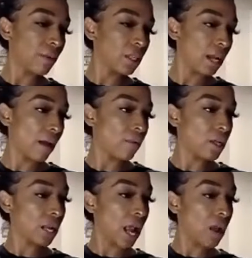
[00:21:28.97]
Where's it at? Where's
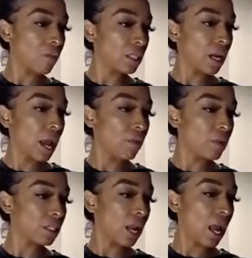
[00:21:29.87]
it at? Where's it at?
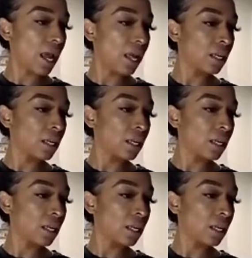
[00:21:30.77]
Where's it at?